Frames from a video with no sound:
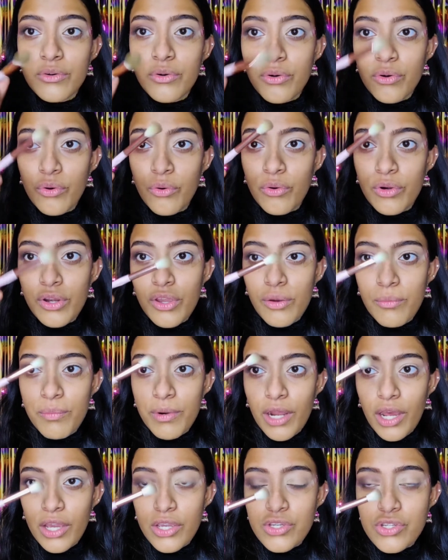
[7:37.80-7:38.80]
you hold your
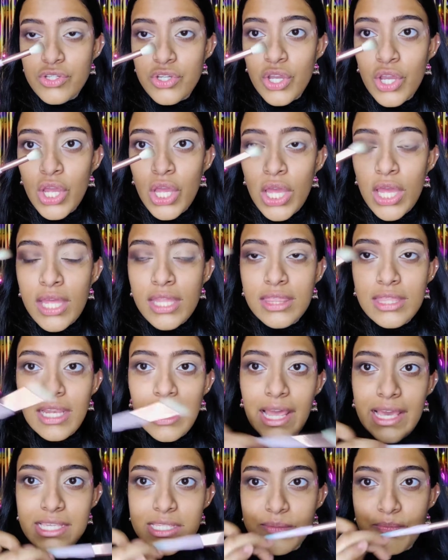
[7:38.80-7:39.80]
brush, the
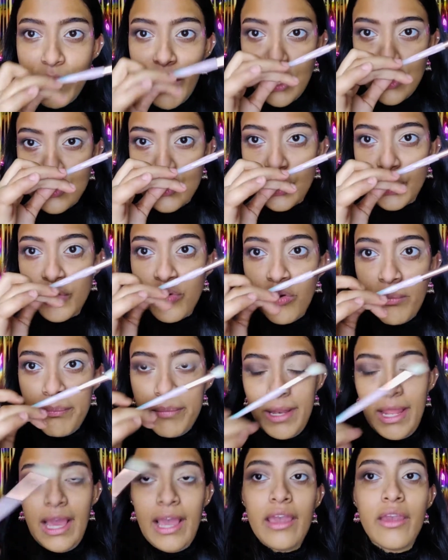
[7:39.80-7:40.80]
less pressure you
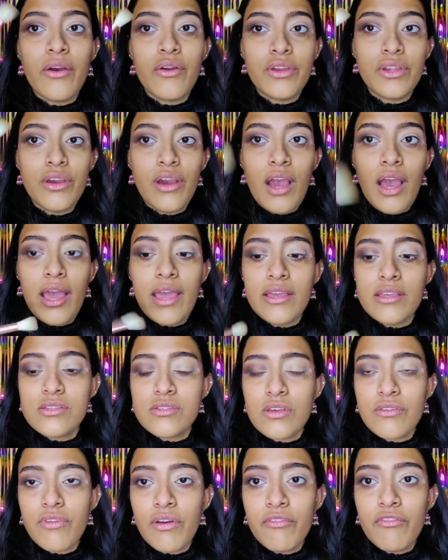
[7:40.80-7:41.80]
apply on your
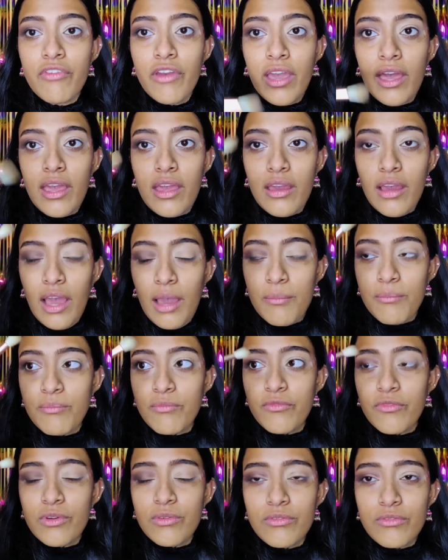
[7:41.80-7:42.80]
eyes. So if
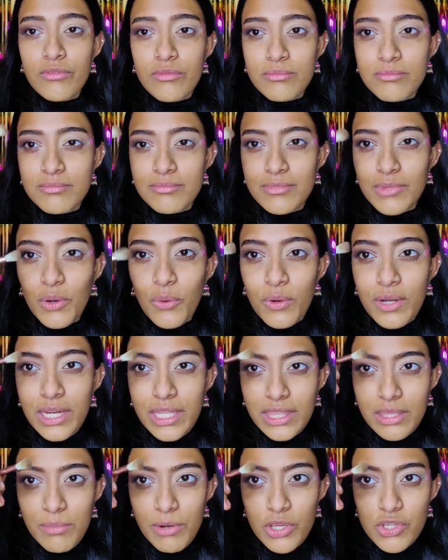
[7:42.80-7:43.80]
I'm
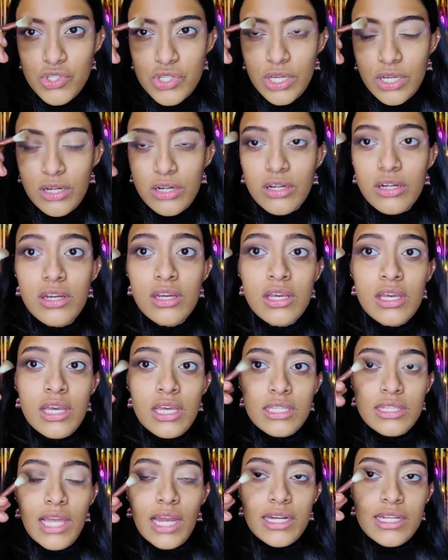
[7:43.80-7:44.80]
holding the brush here,
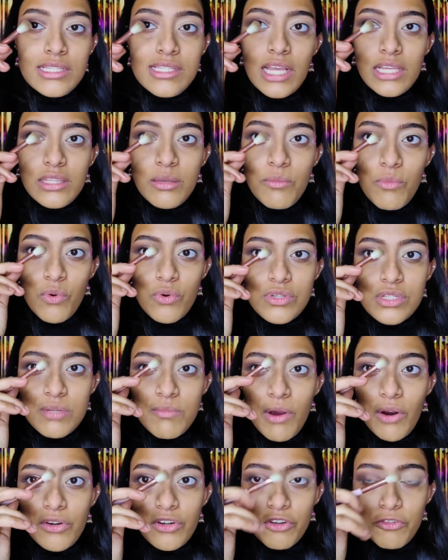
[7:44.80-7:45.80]
that is like the most
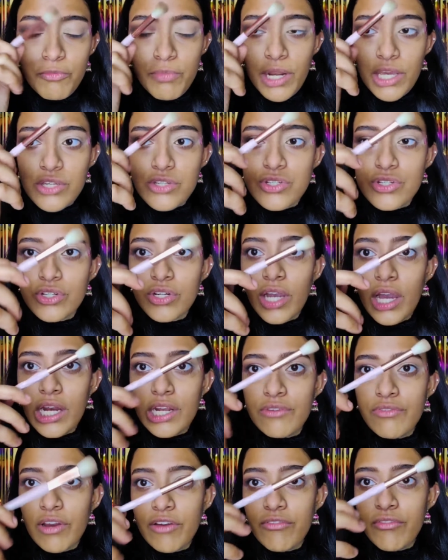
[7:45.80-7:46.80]
amount of pressure, and
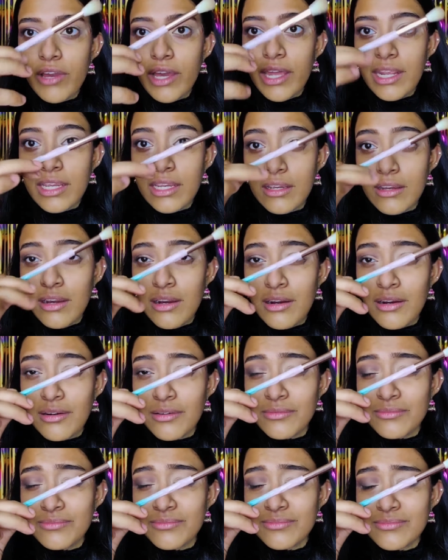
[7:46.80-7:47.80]
if I'm
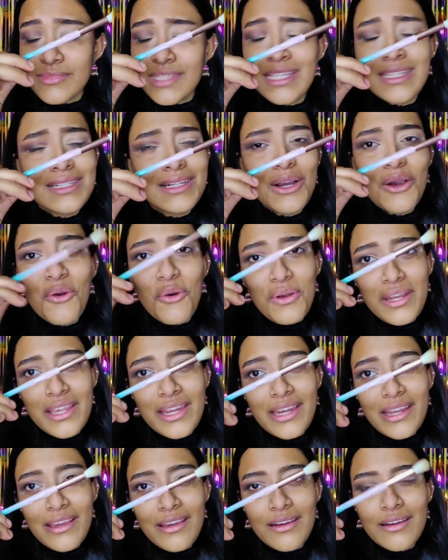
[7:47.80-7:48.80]

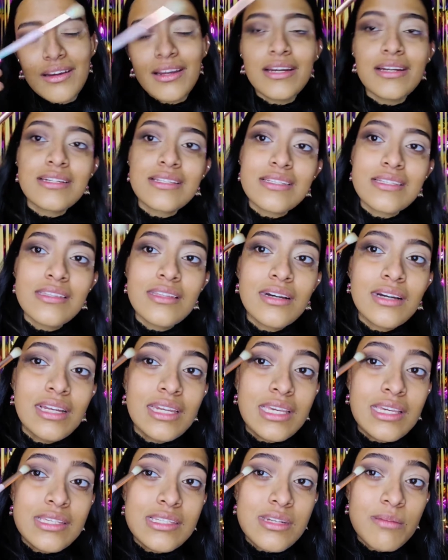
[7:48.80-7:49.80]
holding it here, it's the
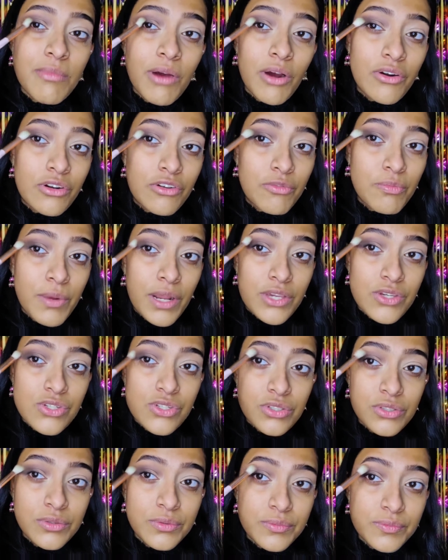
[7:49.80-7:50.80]
least amount of
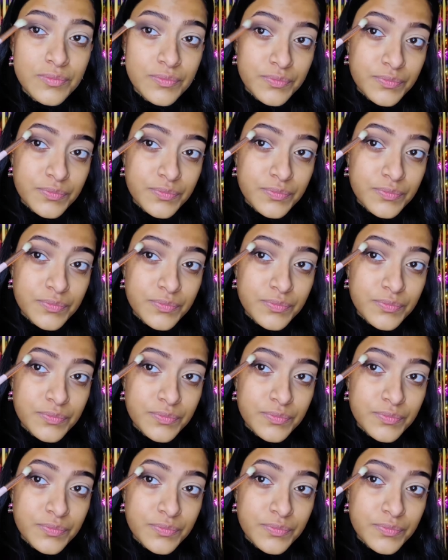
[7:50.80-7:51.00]
pressure.